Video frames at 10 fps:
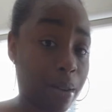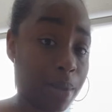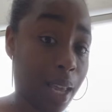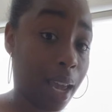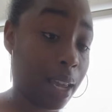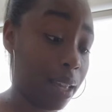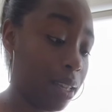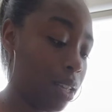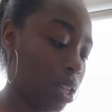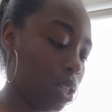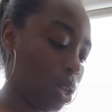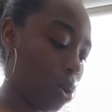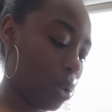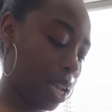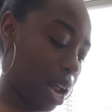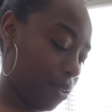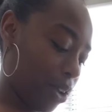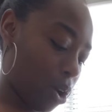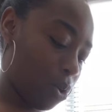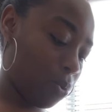what I'm saying? So get out of
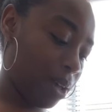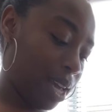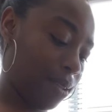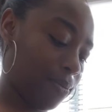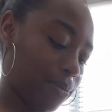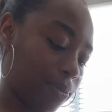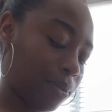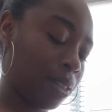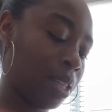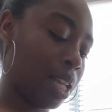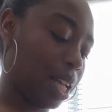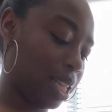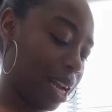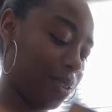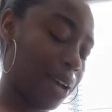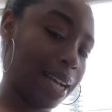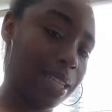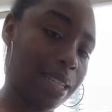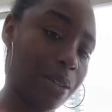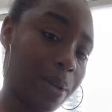your own way. A lot of you
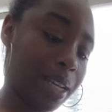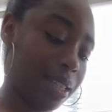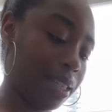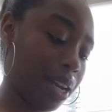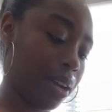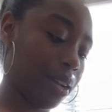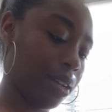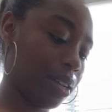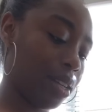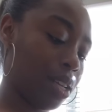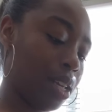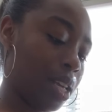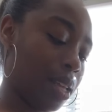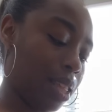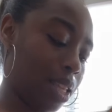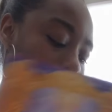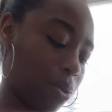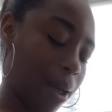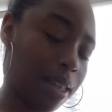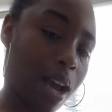guys reconsider this
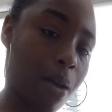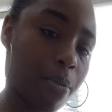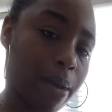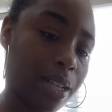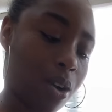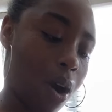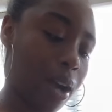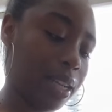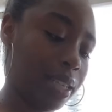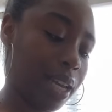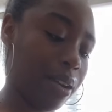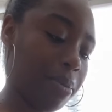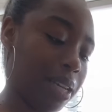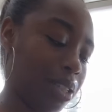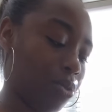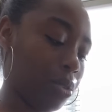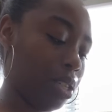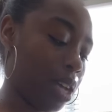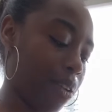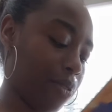is why the compromise card is here because it's
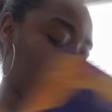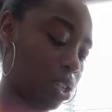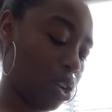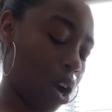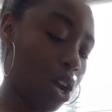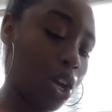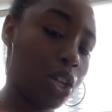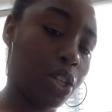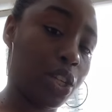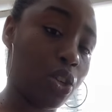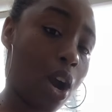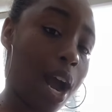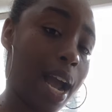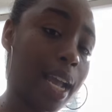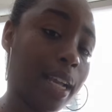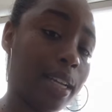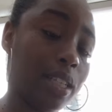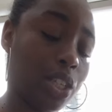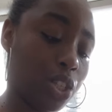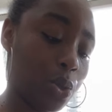really time for you to try to try
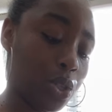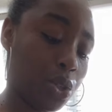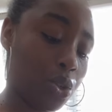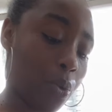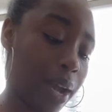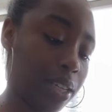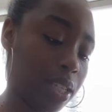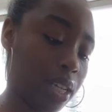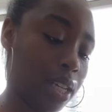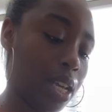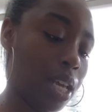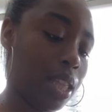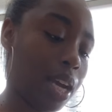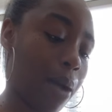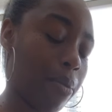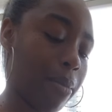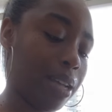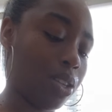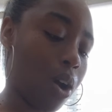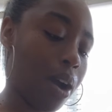to choose a new direction. The
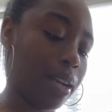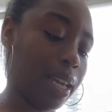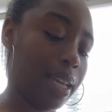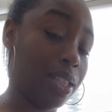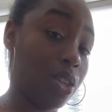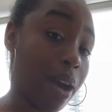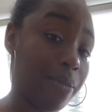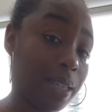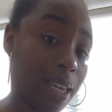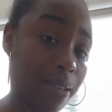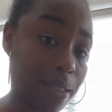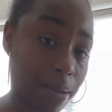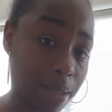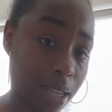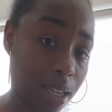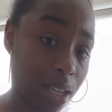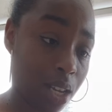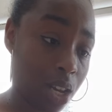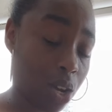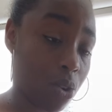compromise card is you have to give something
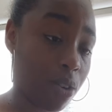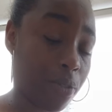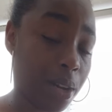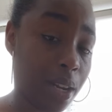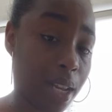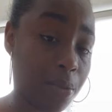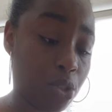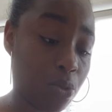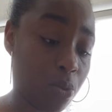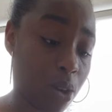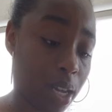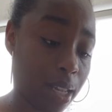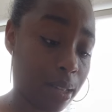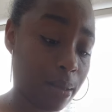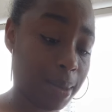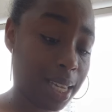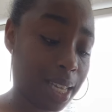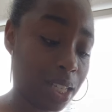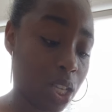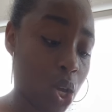in order for you to get what you want
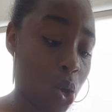because